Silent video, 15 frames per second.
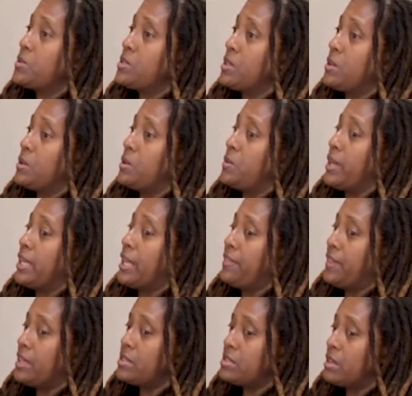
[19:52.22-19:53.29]
So, and I
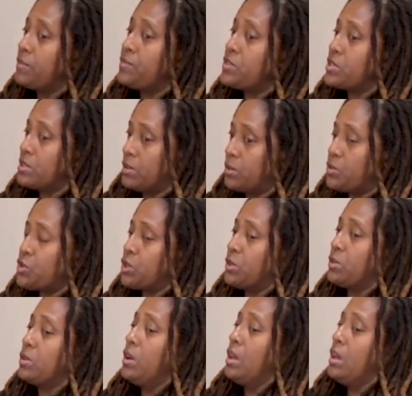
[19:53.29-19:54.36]
think
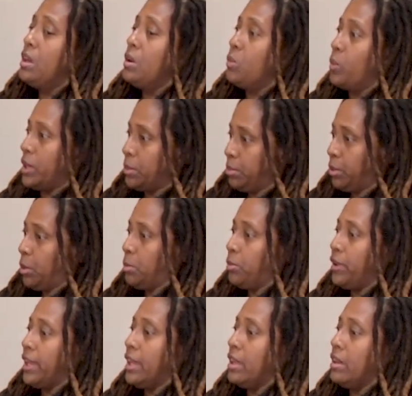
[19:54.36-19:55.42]
self-disclosure, when
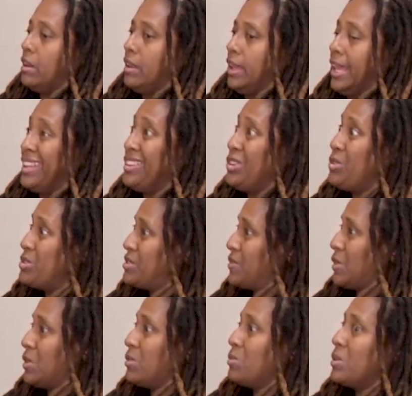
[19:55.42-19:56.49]
appropriate and
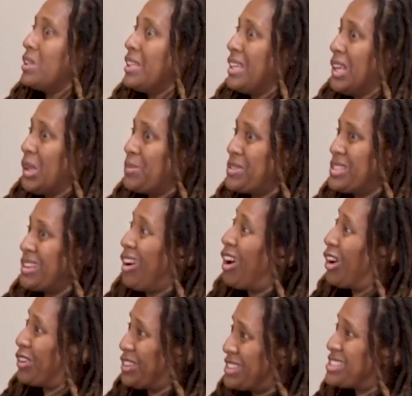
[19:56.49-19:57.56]
useful, really helps to
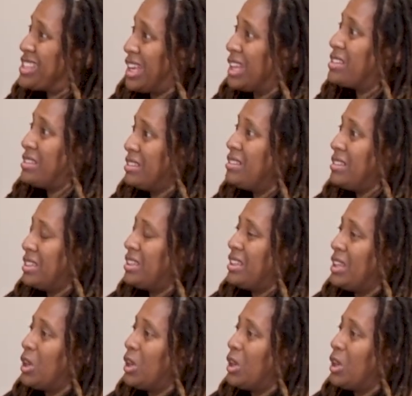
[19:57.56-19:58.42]
harness that and